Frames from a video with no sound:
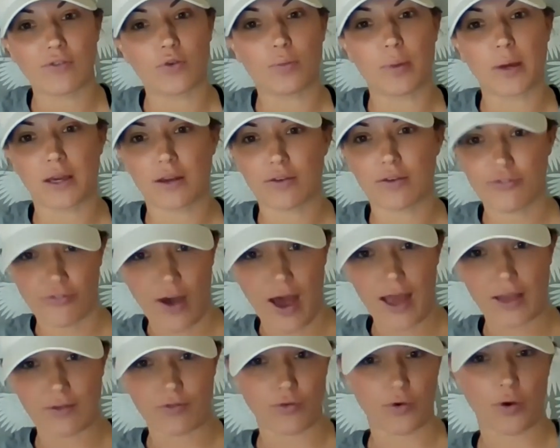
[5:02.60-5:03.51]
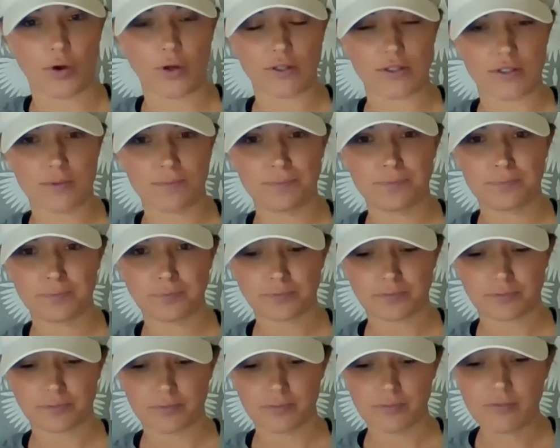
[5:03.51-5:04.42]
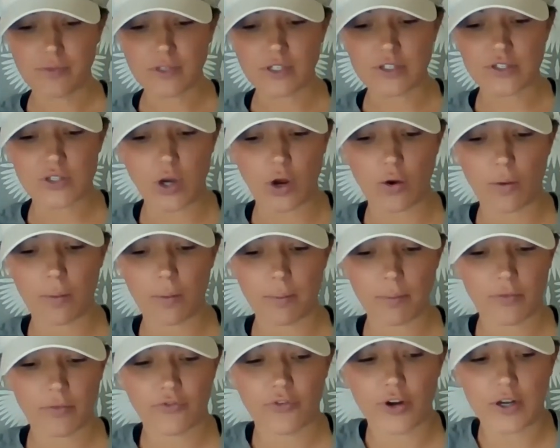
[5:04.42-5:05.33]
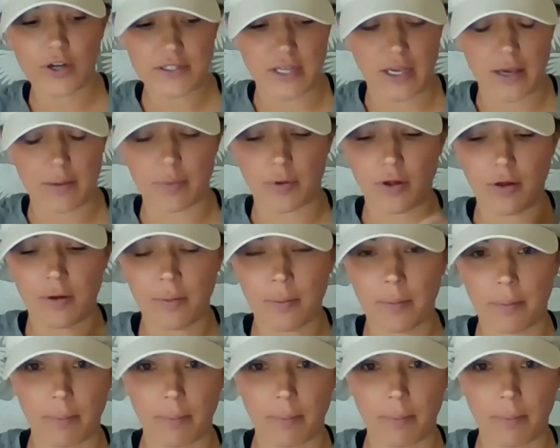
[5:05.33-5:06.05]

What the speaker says: you pick 5 roles. So for example,